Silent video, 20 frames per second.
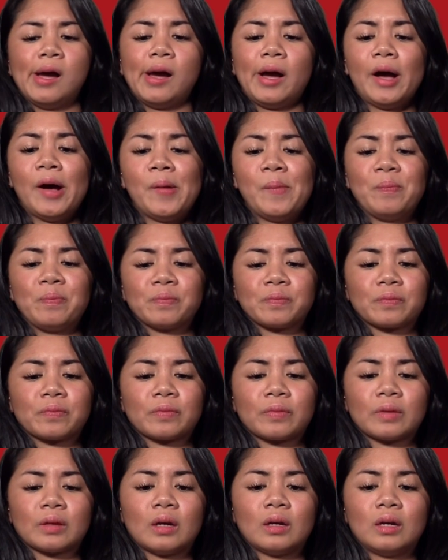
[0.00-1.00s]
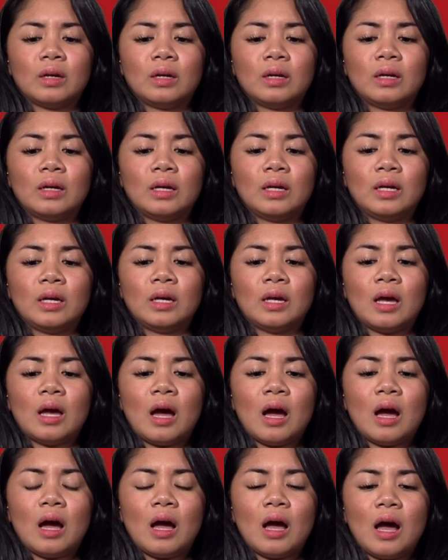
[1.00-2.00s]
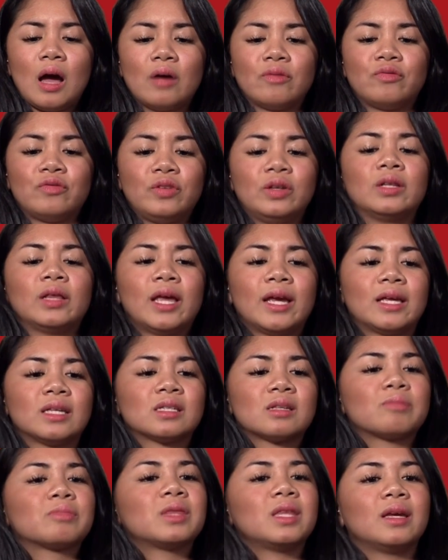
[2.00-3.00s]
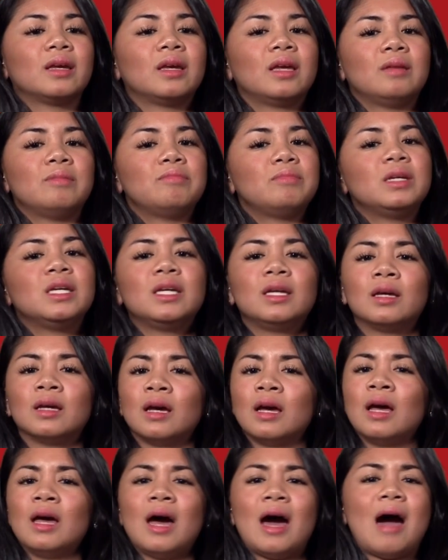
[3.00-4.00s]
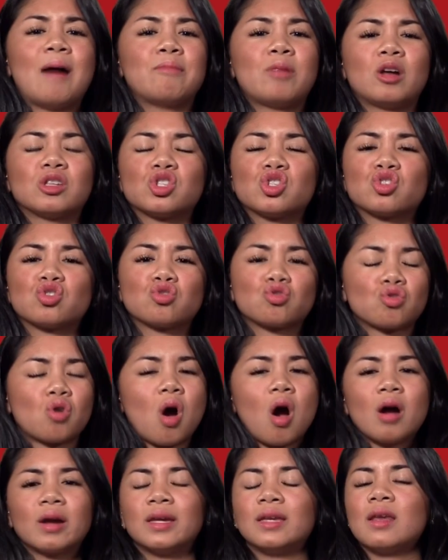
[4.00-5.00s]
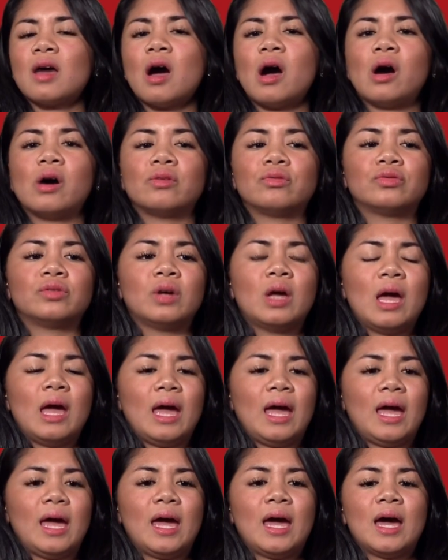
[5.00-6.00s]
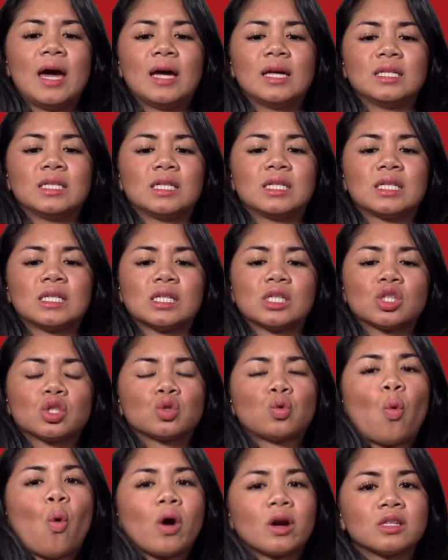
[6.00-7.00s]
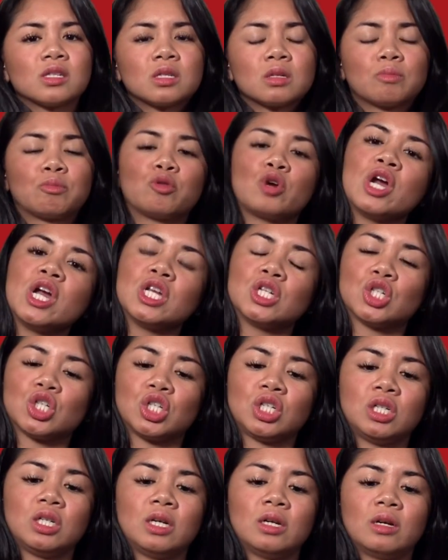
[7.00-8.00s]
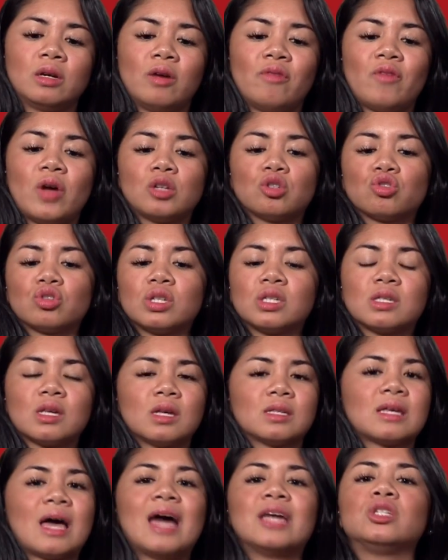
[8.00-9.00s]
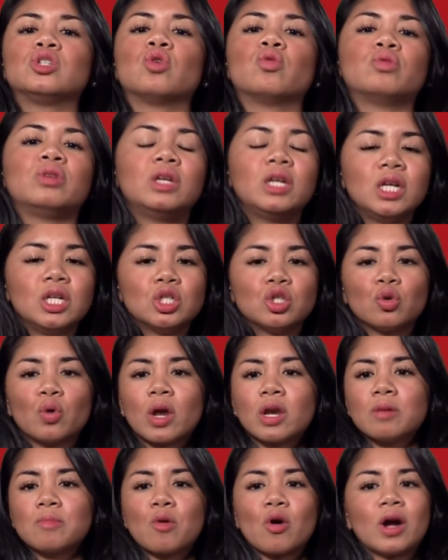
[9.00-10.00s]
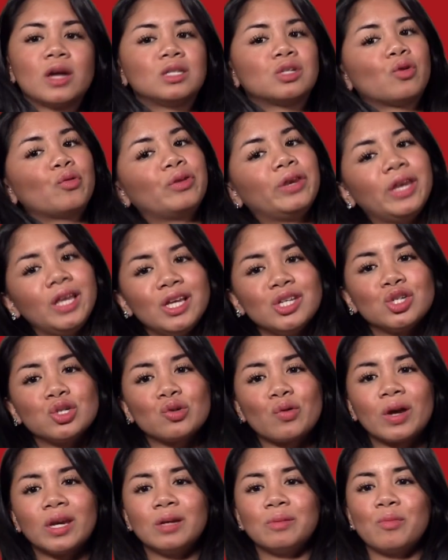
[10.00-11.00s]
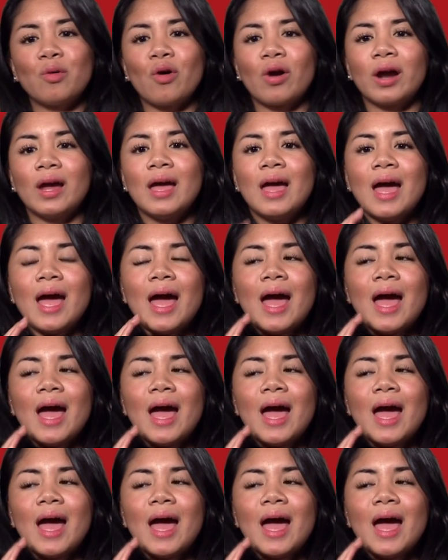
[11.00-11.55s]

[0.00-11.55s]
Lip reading: I feel like something in me, I'm not strong enough, and towards the bridge, she eventually says, I don't need you anymore, I don't need you anymore.